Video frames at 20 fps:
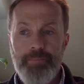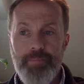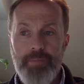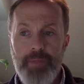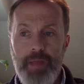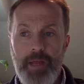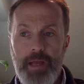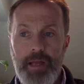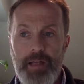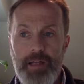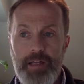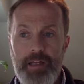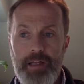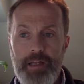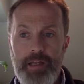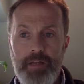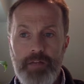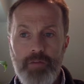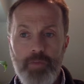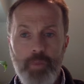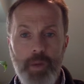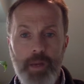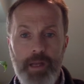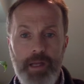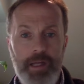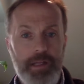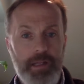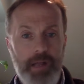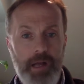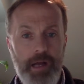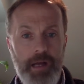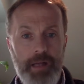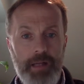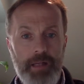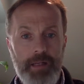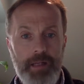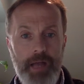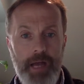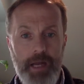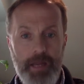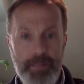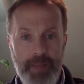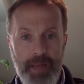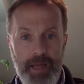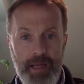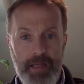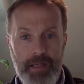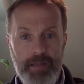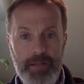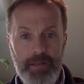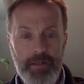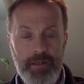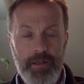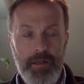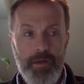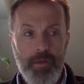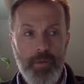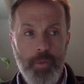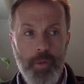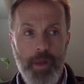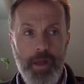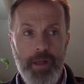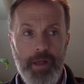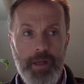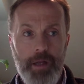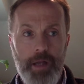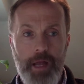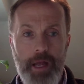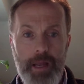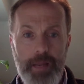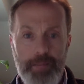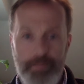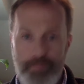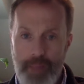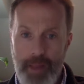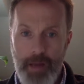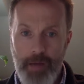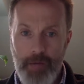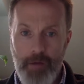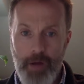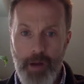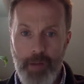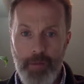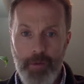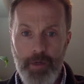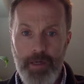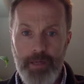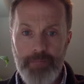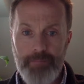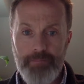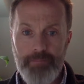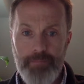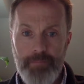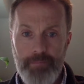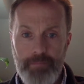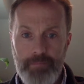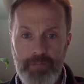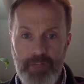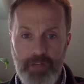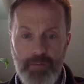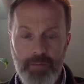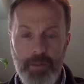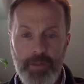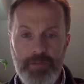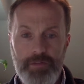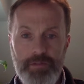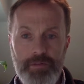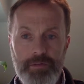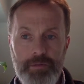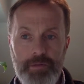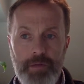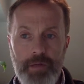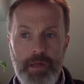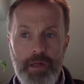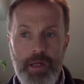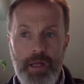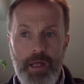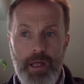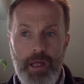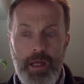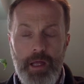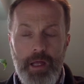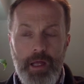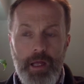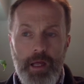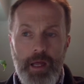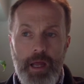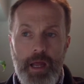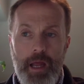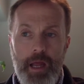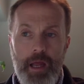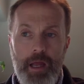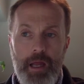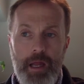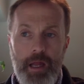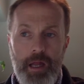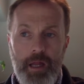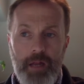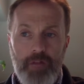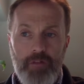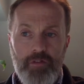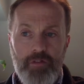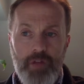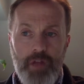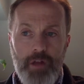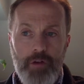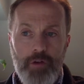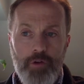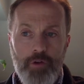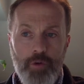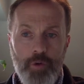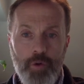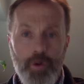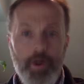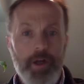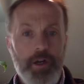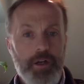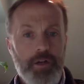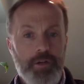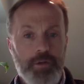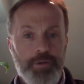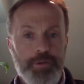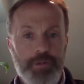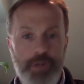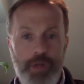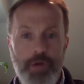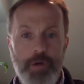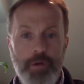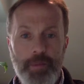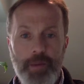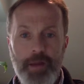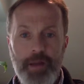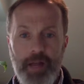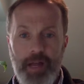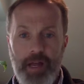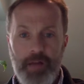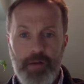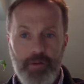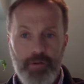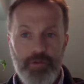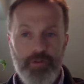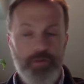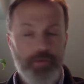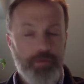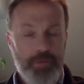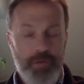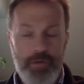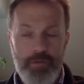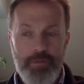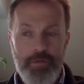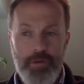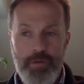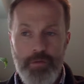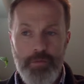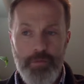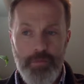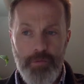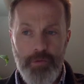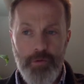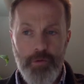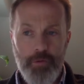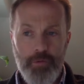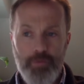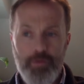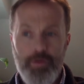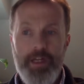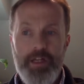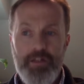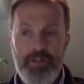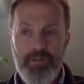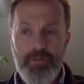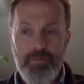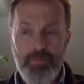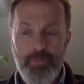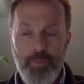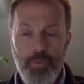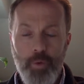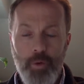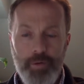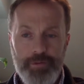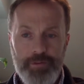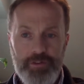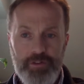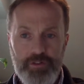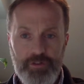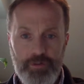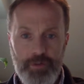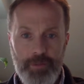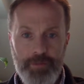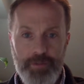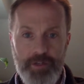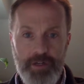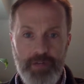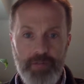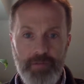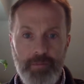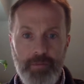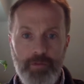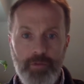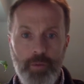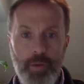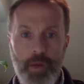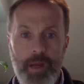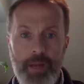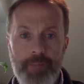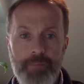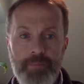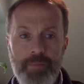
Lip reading: and he is waiting in line at a bank when a bank robbery takes place. It's critical to know about Anders. You'll read Wolff's description of him this way.